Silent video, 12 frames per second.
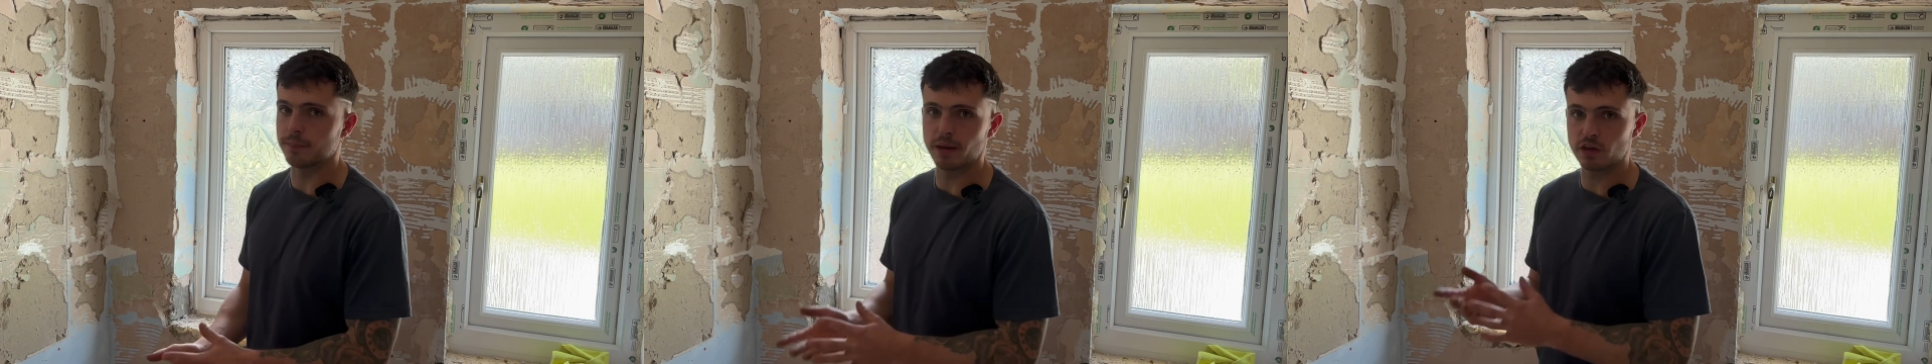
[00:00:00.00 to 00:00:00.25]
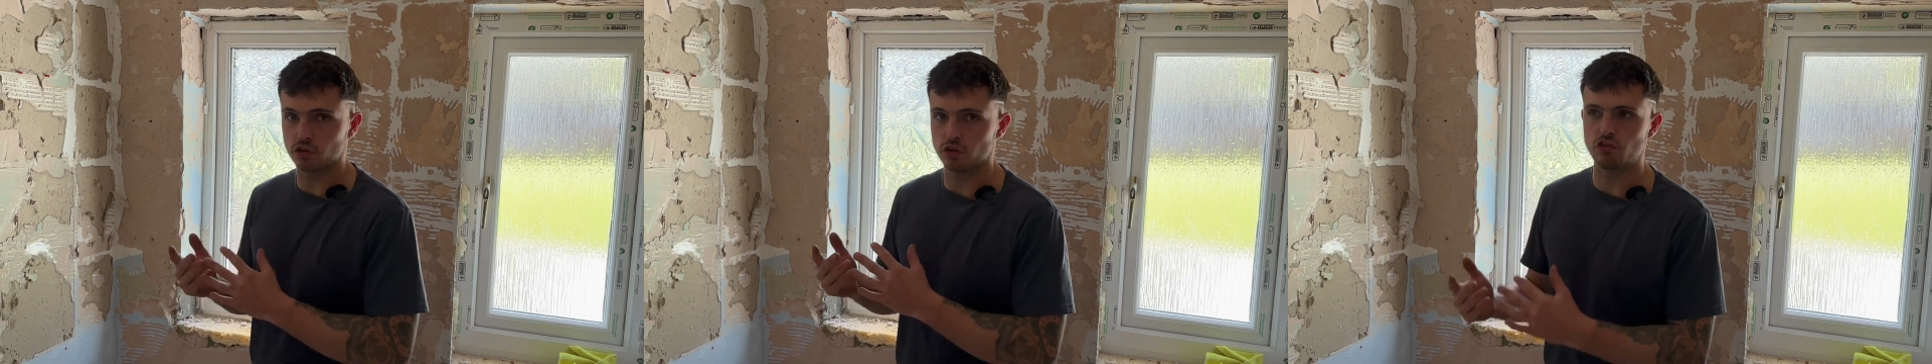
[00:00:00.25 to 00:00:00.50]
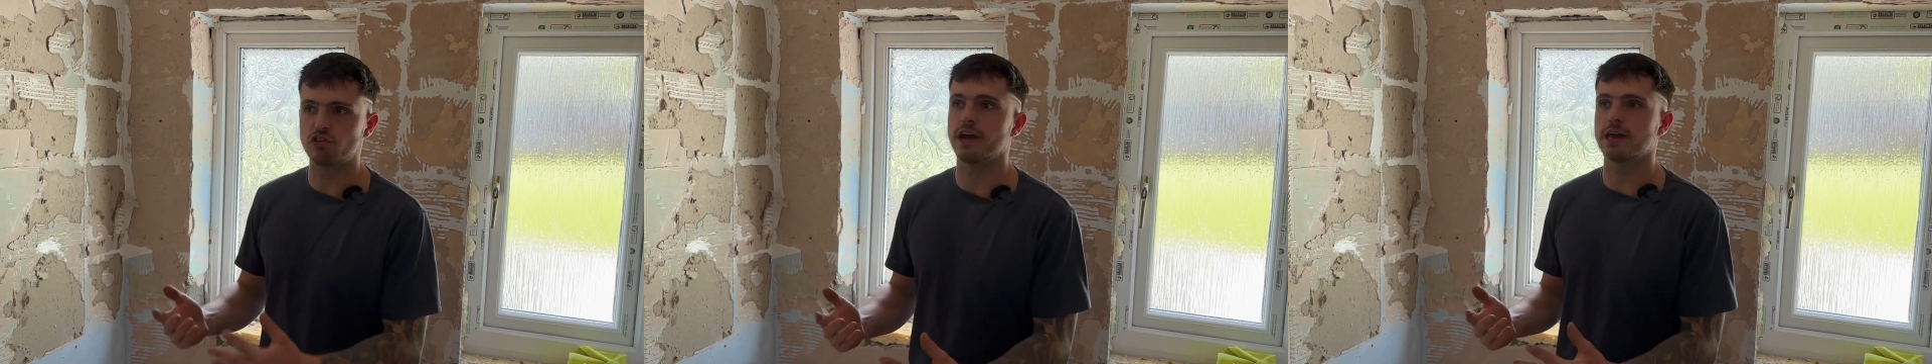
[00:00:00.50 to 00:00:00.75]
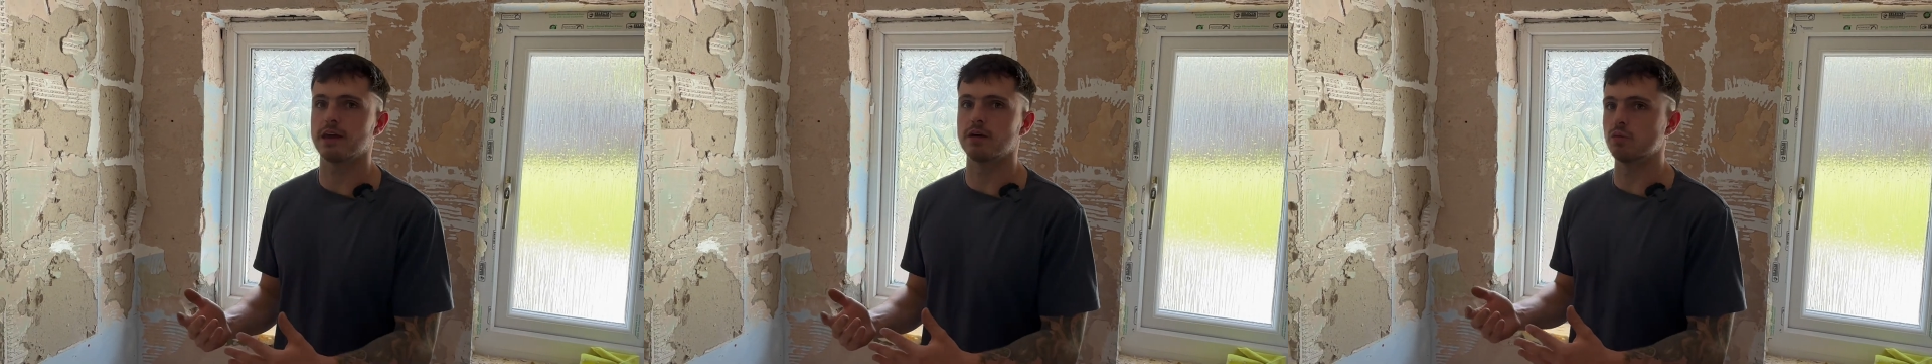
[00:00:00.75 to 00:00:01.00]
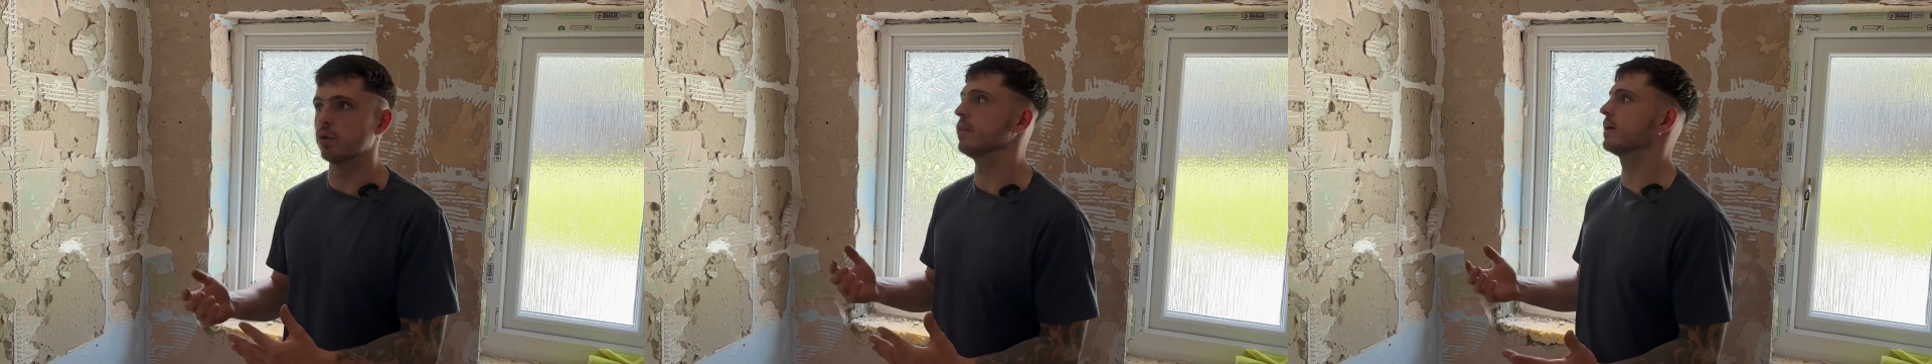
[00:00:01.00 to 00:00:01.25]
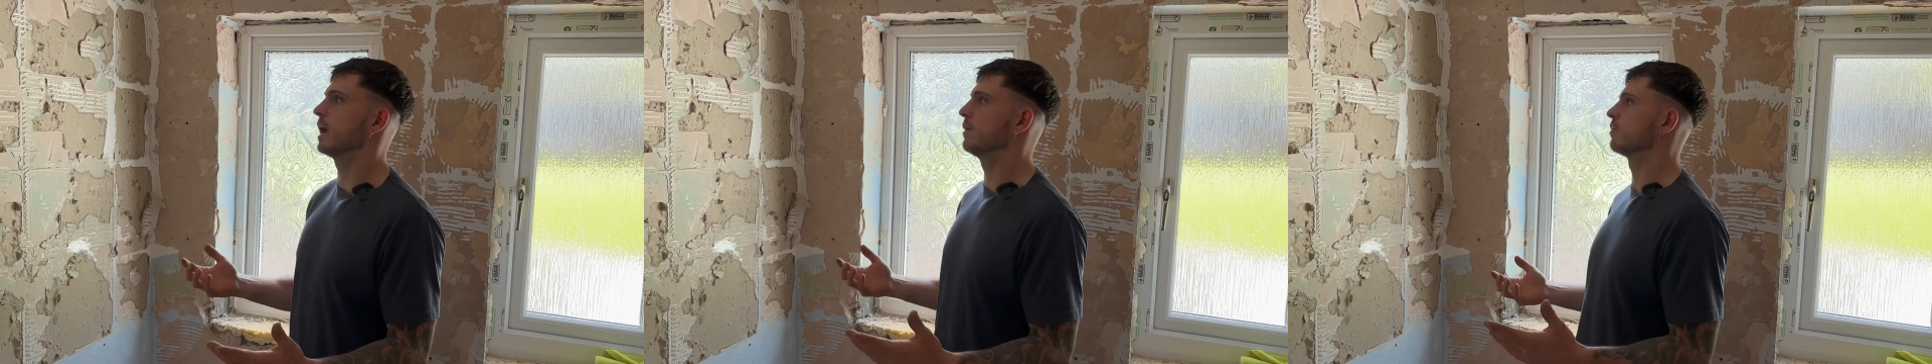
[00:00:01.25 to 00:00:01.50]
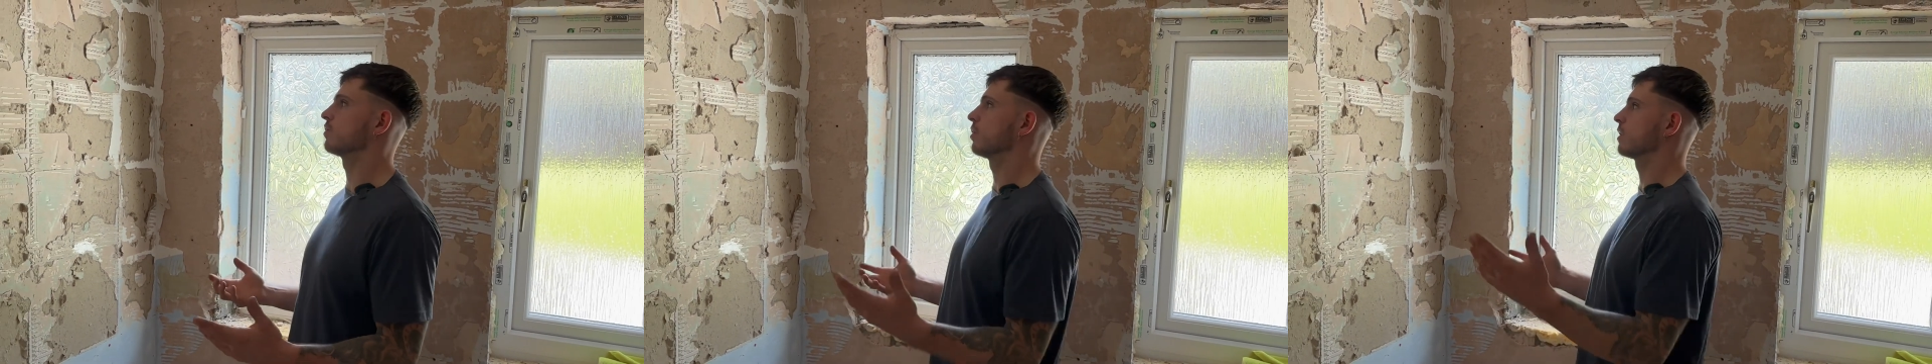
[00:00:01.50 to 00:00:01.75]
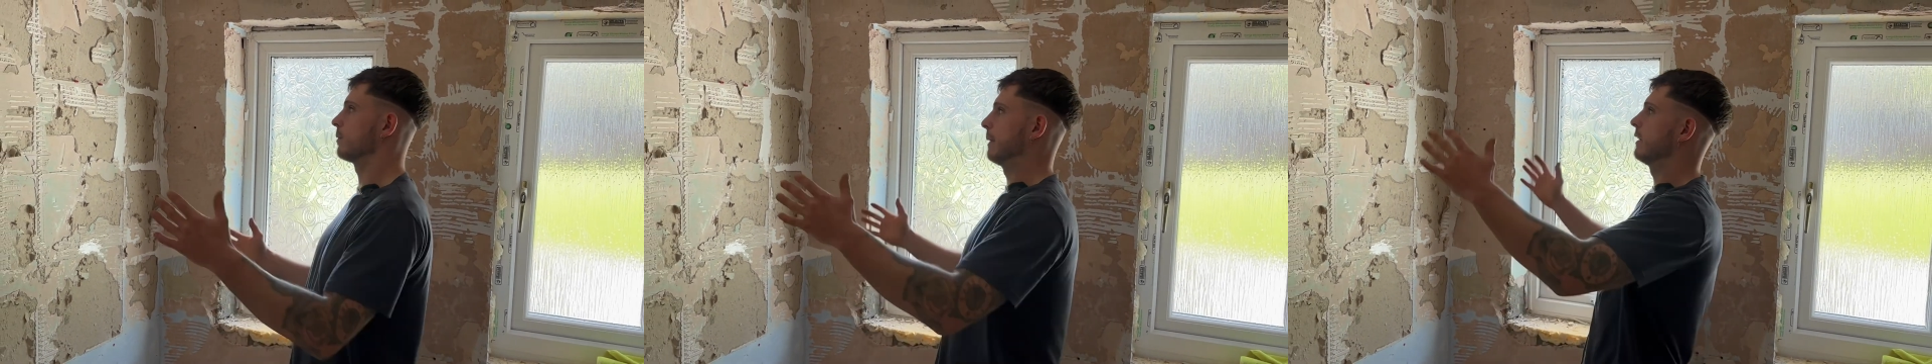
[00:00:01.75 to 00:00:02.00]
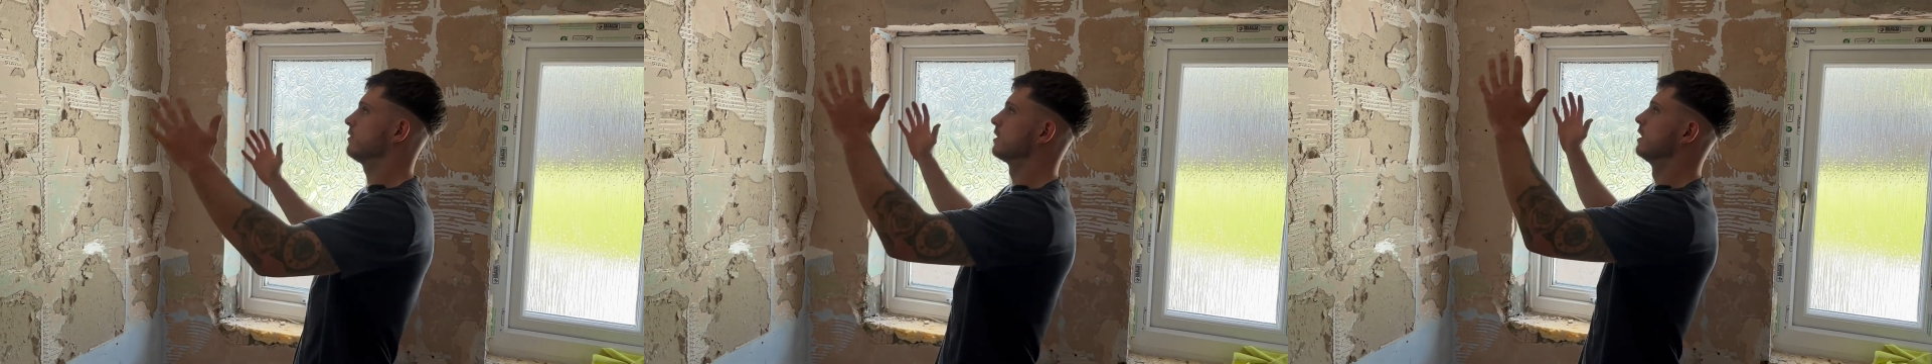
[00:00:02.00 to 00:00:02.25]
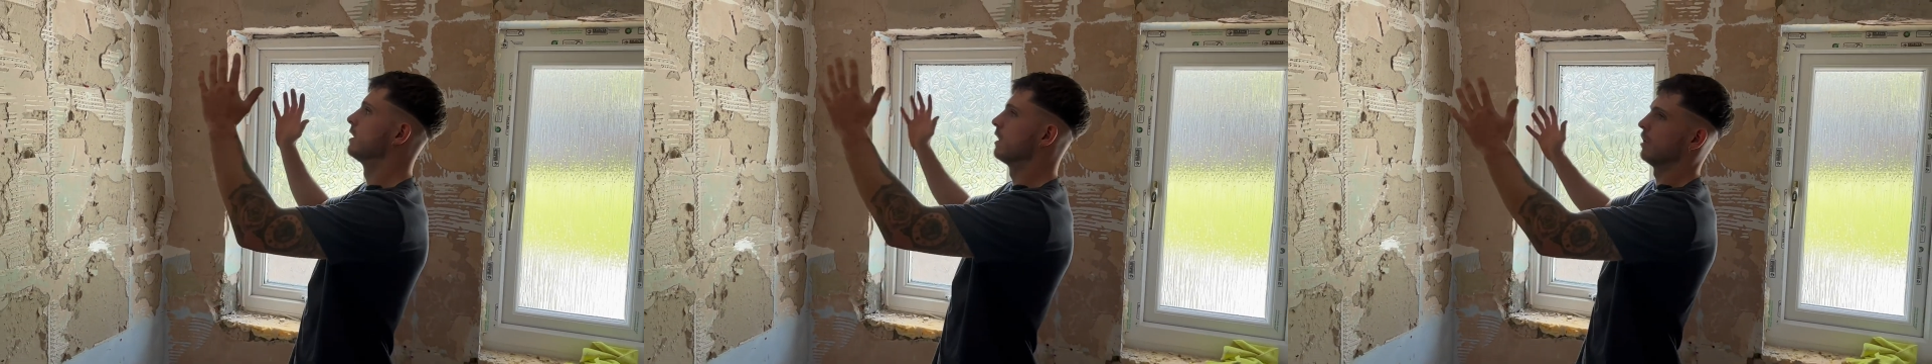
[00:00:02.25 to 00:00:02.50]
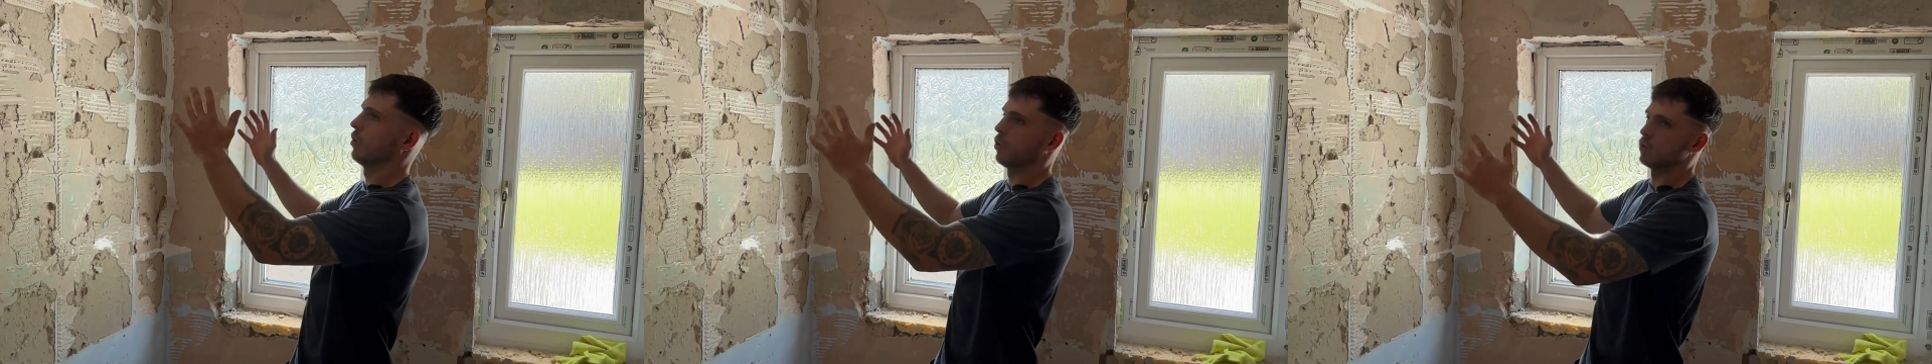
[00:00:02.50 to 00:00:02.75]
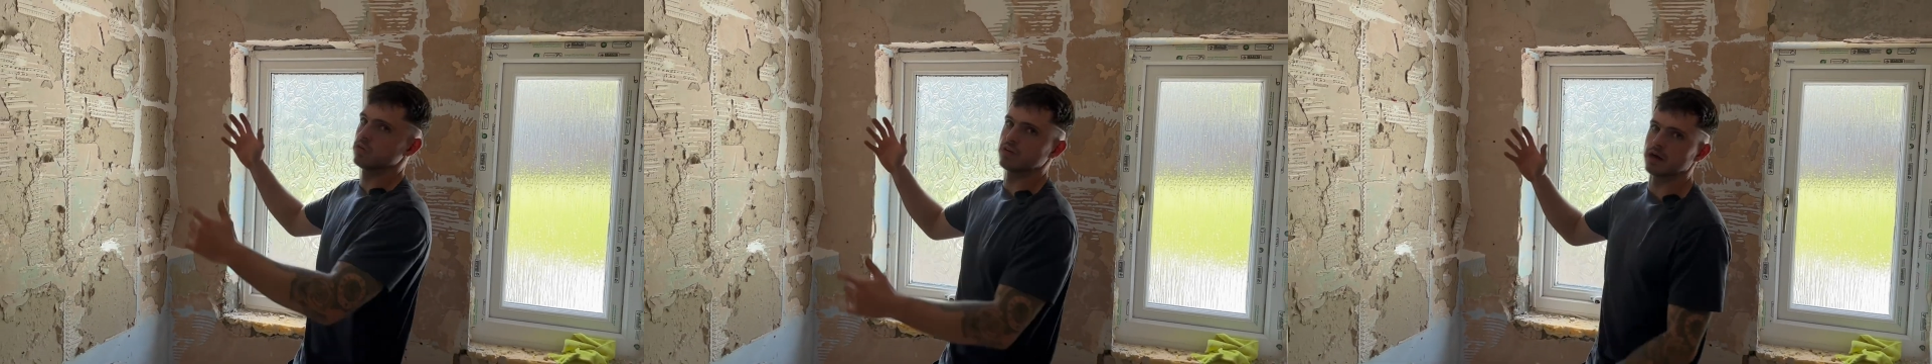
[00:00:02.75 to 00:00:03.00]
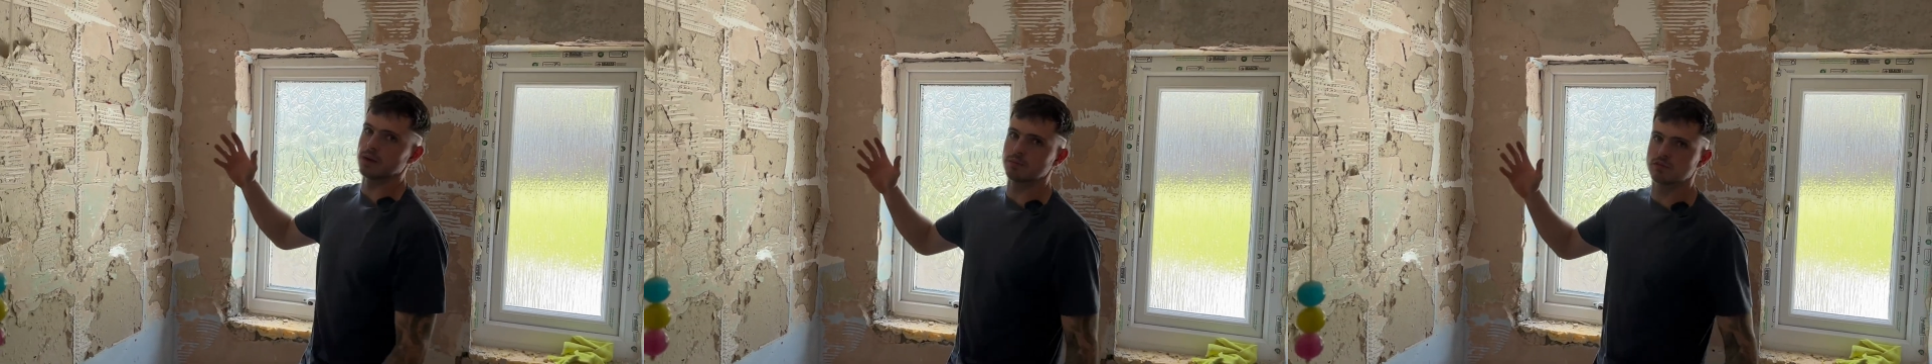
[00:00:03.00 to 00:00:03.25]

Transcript: make sure you check it where the cable's gotta come out and hold it up.